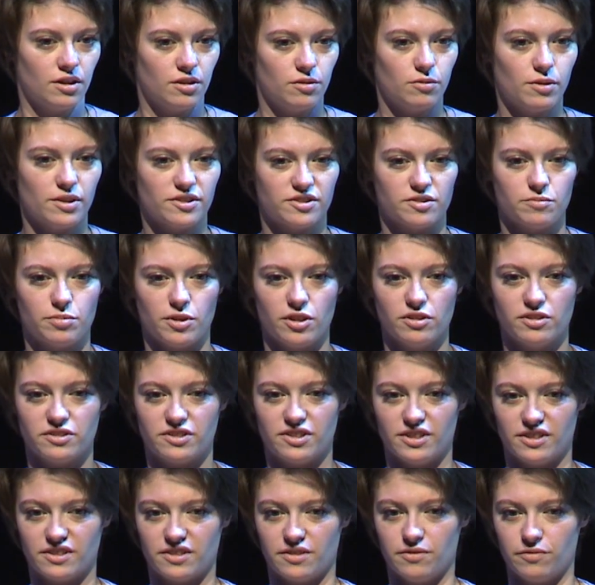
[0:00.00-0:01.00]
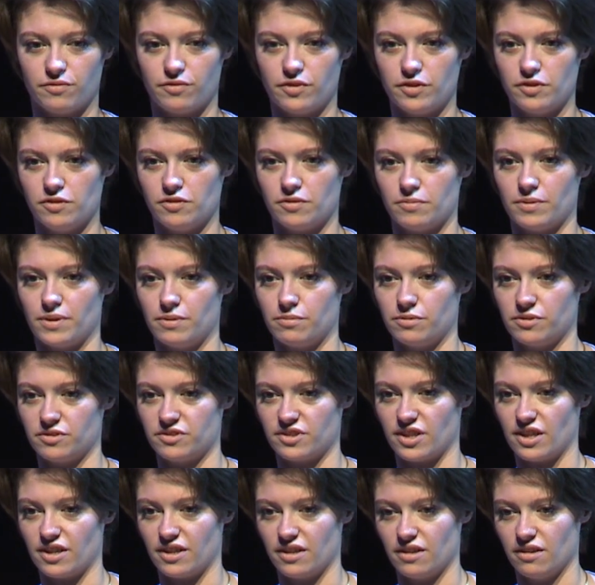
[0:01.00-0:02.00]
Where's the politics in food, people
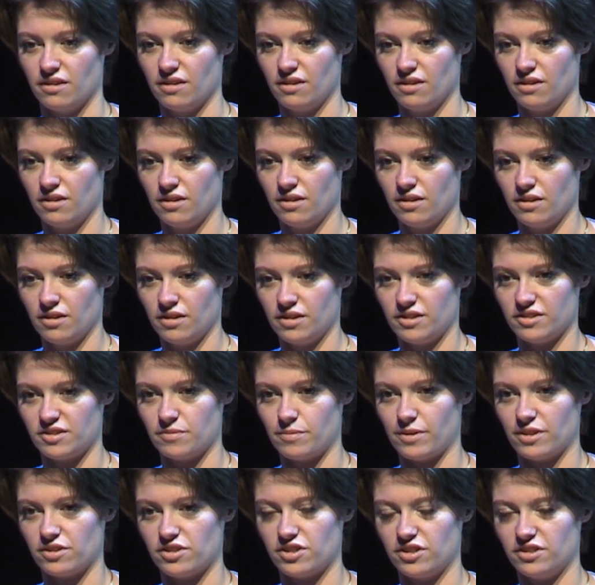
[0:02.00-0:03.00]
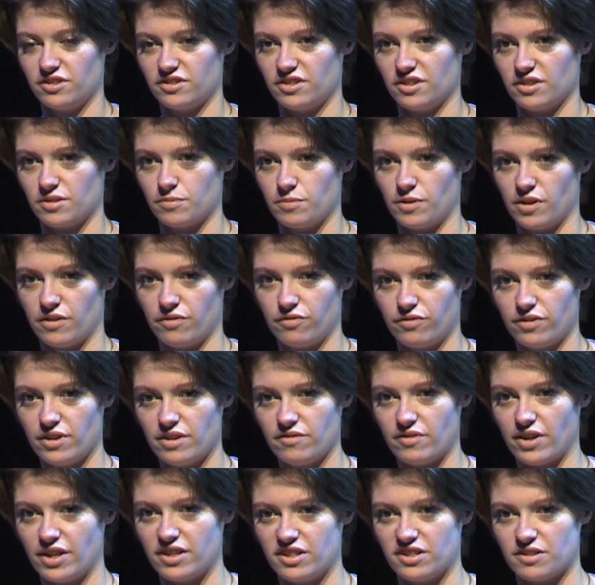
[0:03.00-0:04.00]
say? It's about choosing to buy
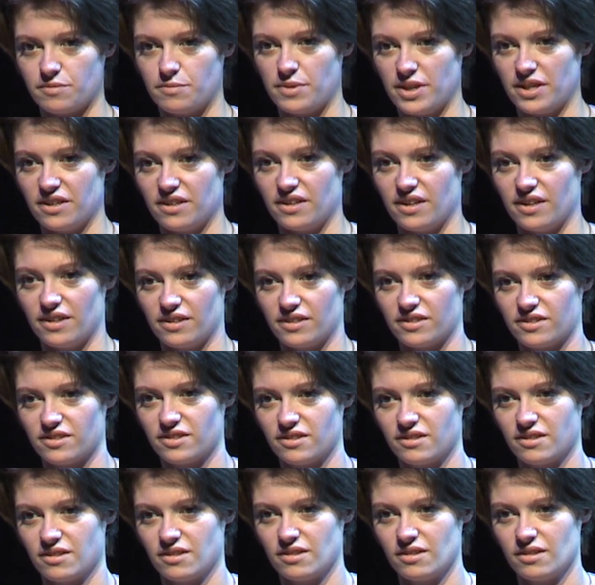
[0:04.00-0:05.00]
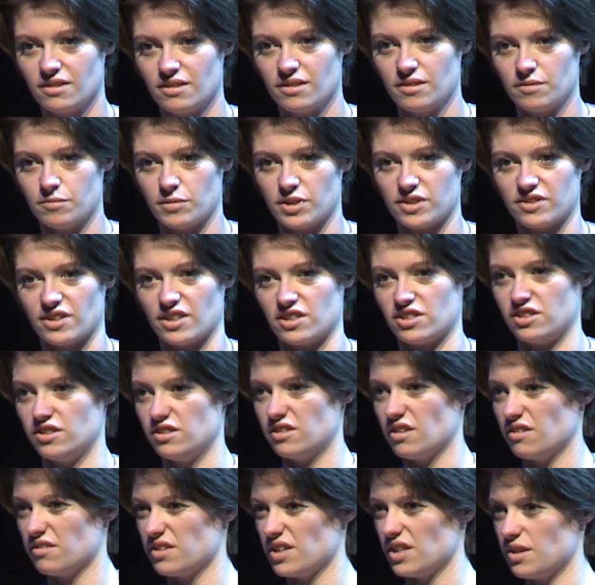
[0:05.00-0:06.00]
free-range meat and eggs, because actually
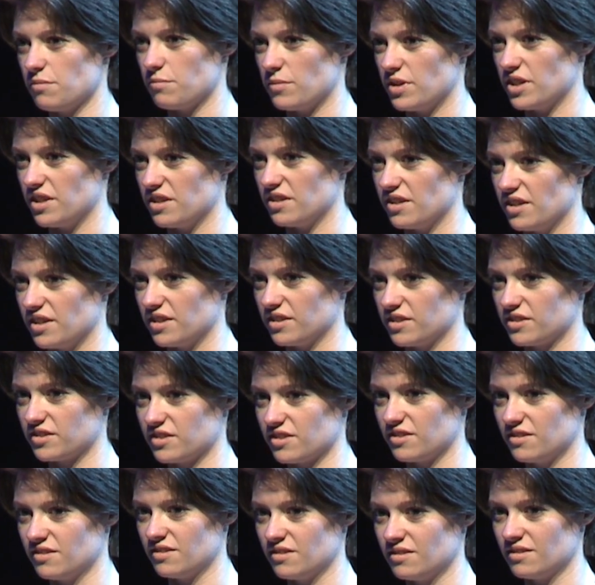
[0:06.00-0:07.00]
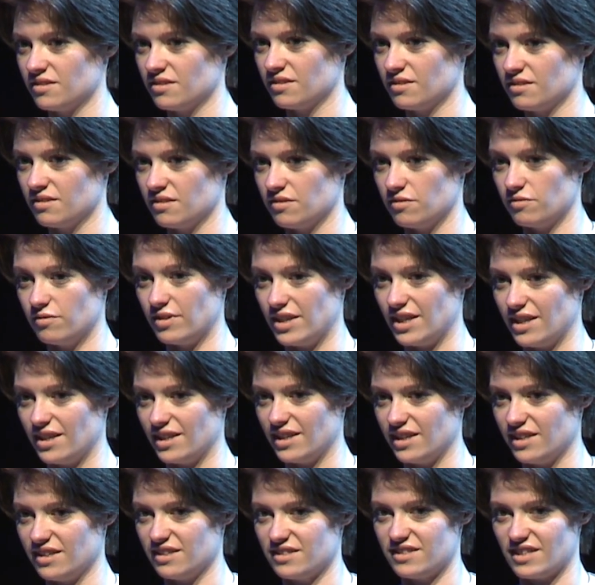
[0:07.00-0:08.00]
you don't need meat and eggs,
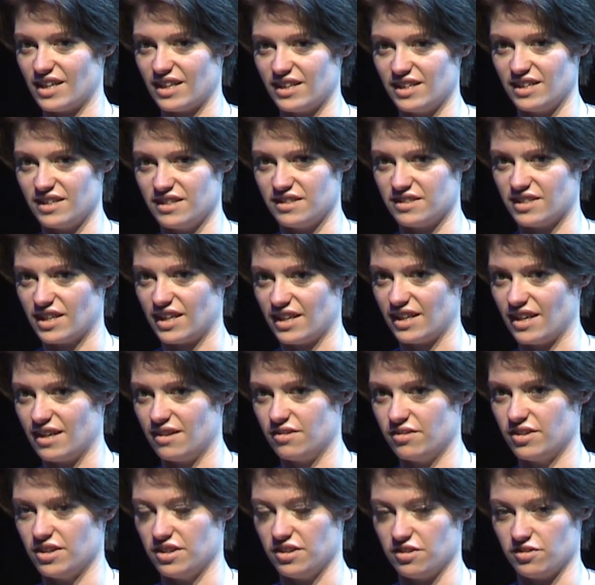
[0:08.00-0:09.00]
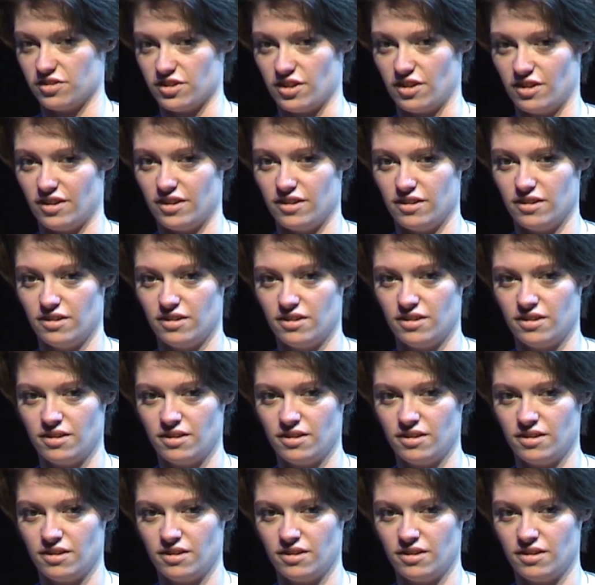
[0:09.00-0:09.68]
really, day in, day out in your diet.